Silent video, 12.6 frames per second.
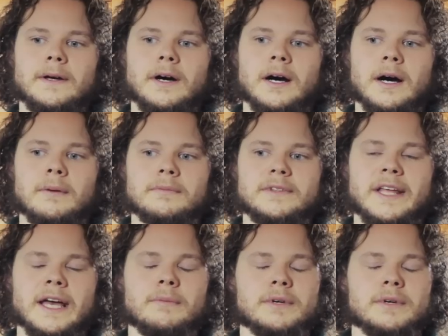
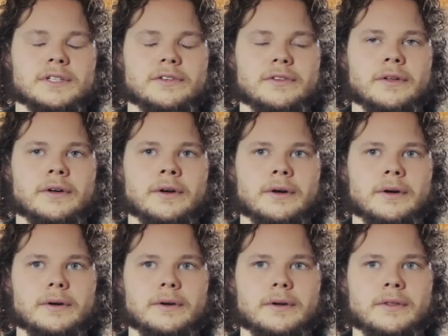damage the
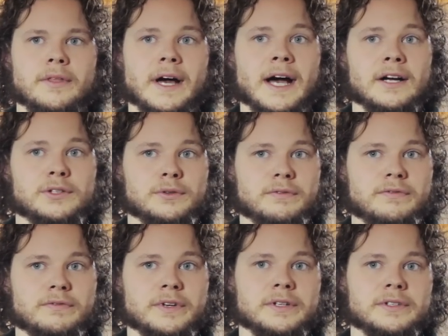actual
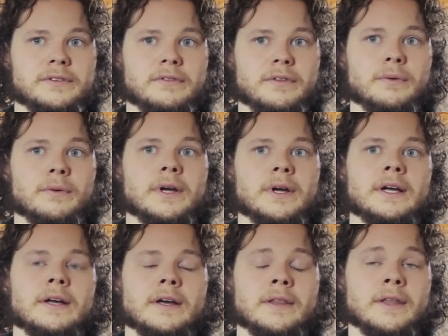finish of the
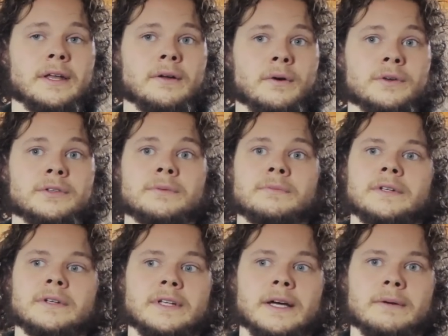ring, and then
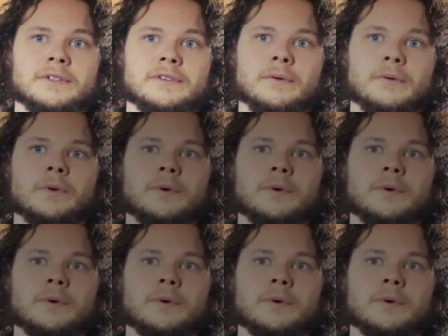ultimately damage the